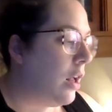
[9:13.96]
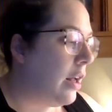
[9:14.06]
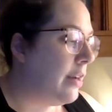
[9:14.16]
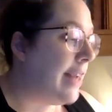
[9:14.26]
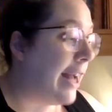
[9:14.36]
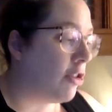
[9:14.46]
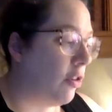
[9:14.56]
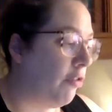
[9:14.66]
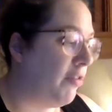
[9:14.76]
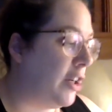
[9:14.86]

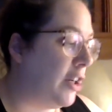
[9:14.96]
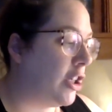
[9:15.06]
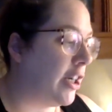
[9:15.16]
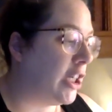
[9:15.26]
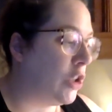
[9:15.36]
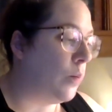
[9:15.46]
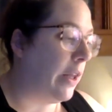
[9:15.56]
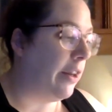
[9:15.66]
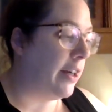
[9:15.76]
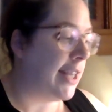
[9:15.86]
natural features,
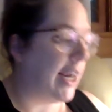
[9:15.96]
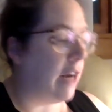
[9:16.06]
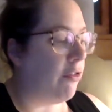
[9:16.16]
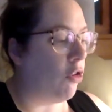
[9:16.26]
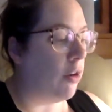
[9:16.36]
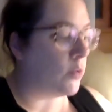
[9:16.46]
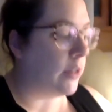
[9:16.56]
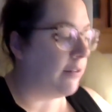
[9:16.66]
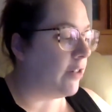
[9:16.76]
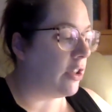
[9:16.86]
whether it's landforms,
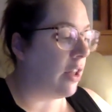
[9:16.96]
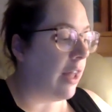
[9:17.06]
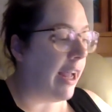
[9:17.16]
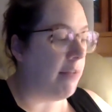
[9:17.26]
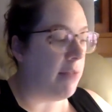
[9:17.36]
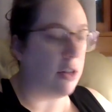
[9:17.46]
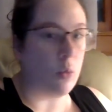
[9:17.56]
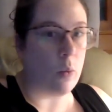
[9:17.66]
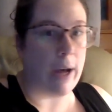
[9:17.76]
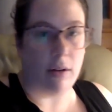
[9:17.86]
rivers, climates,
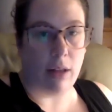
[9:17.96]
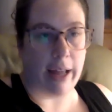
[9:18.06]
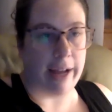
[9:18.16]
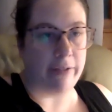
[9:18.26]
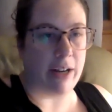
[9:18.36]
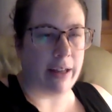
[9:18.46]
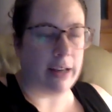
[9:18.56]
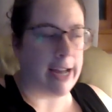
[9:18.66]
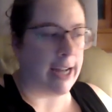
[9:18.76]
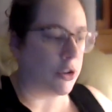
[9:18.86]
wildlife, anything
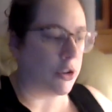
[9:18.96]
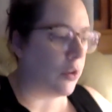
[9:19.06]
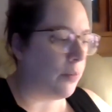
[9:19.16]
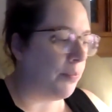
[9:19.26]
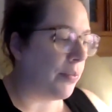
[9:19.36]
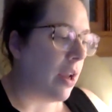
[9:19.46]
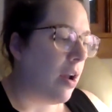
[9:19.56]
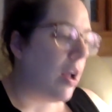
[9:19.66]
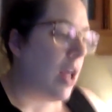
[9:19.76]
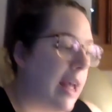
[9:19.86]
natural.
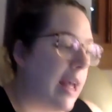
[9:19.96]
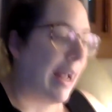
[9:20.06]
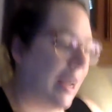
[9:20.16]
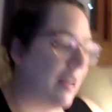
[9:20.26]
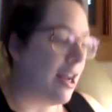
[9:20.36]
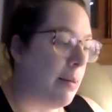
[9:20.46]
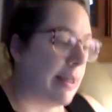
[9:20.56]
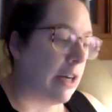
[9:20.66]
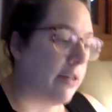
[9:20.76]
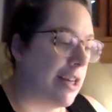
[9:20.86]

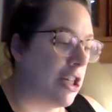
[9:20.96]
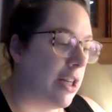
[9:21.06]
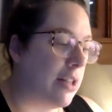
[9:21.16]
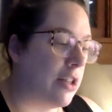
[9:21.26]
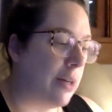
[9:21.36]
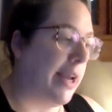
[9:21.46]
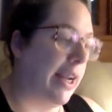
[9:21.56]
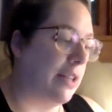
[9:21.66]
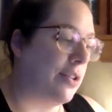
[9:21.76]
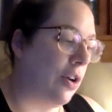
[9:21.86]
Economic regions are
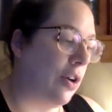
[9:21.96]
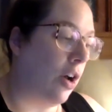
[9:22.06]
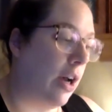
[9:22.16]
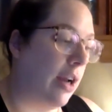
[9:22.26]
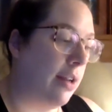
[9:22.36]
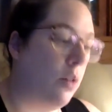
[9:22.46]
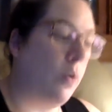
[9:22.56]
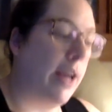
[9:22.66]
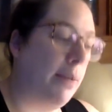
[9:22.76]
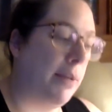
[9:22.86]
based on the
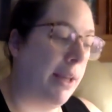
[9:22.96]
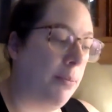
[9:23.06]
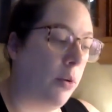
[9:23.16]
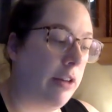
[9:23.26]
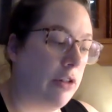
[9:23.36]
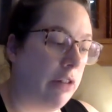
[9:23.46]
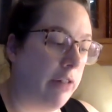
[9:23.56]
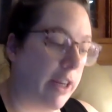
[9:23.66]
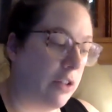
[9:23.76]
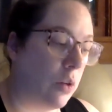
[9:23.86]
way people use their
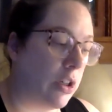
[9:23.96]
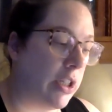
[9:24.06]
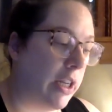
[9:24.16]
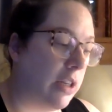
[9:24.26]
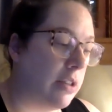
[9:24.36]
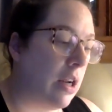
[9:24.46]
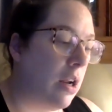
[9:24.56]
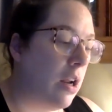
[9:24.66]
resources.